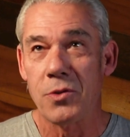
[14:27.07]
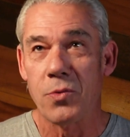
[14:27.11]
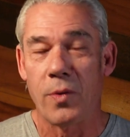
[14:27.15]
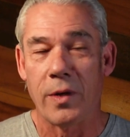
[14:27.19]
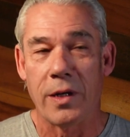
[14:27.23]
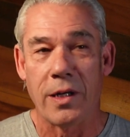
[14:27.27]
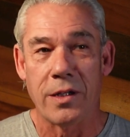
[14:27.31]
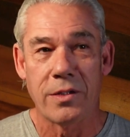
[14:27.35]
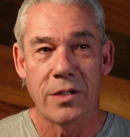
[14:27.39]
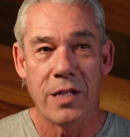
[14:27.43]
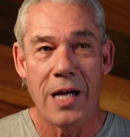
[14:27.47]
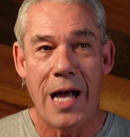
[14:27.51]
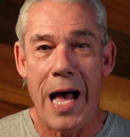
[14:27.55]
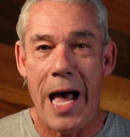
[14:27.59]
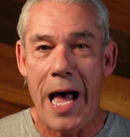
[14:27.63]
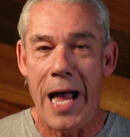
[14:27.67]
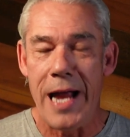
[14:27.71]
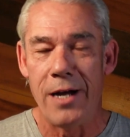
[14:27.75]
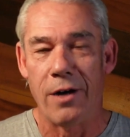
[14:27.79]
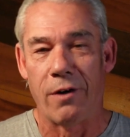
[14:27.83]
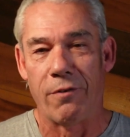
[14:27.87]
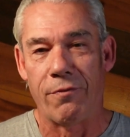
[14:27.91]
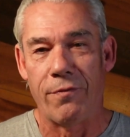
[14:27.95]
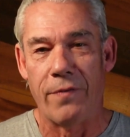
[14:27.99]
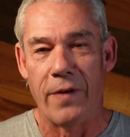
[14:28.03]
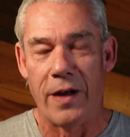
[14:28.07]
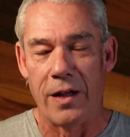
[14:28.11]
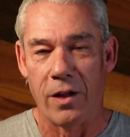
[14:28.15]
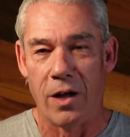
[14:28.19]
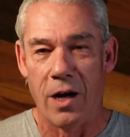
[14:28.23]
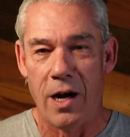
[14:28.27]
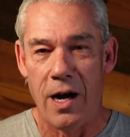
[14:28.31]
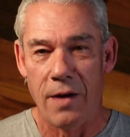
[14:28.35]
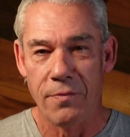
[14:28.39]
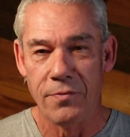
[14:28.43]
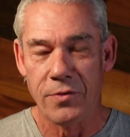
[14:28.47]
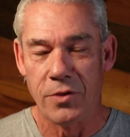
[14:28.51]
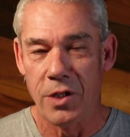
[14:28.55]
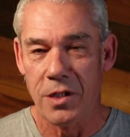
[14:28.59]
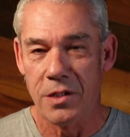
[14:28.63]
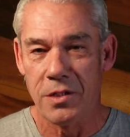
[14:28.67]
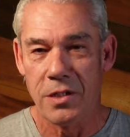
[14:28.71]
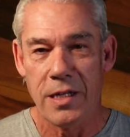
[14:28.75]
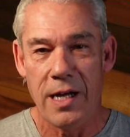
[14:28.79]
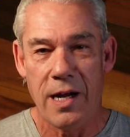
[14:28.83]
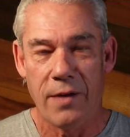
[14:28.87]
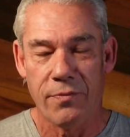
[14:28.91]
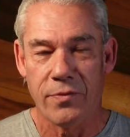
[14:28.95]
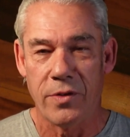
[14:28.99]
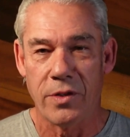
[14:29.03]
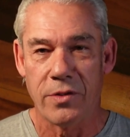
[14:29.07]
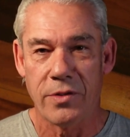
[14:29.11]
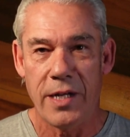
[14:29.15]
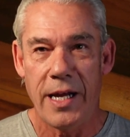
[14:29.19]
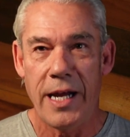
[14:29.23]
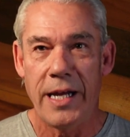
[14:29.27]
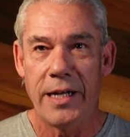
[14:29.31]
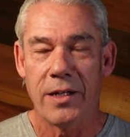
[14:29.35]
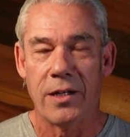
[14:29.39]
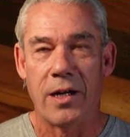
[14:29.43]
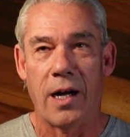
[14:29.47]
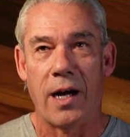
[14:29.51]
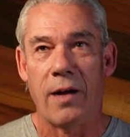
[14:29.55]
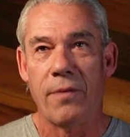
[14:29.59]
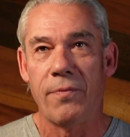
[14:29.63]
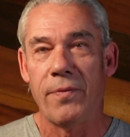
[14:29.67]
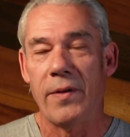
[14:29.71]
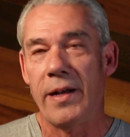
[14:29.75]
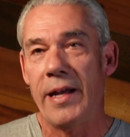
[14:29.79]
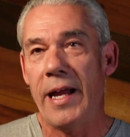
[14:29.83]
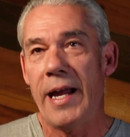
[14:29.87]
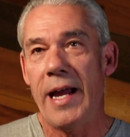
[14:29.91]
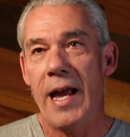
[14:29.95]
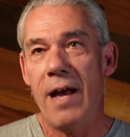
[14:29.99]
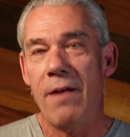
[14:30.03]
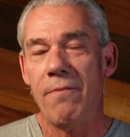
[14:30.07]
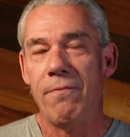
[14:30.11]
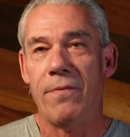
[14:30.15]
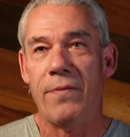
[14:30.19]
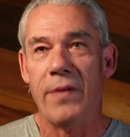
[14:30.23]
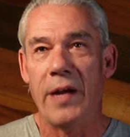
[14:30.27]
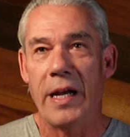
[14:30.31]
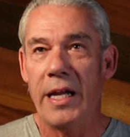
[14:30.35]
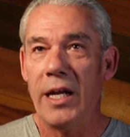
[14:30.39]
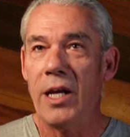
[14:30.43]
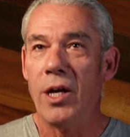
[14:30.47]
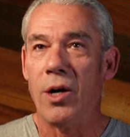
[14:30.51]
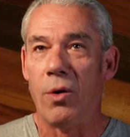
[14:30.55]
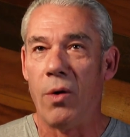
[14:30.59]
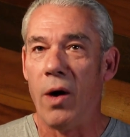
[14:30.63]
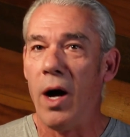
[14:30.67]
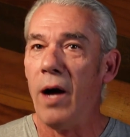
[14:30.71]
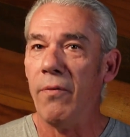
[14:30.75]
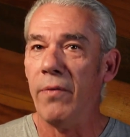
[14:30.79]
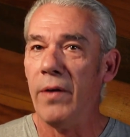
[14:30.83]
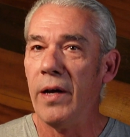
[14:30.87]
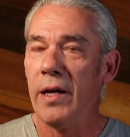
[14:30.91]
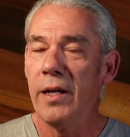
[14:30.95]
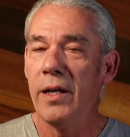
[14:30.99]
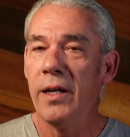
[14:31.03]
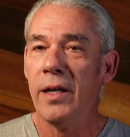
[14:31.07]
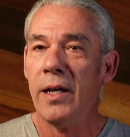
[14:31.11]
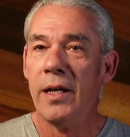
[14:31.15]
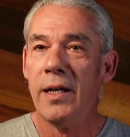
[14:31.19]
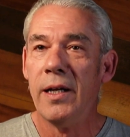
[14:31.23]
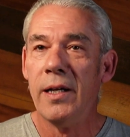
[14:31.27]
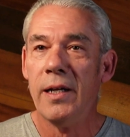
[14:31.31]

when a tire fell off just after takeoff. And they have video of it.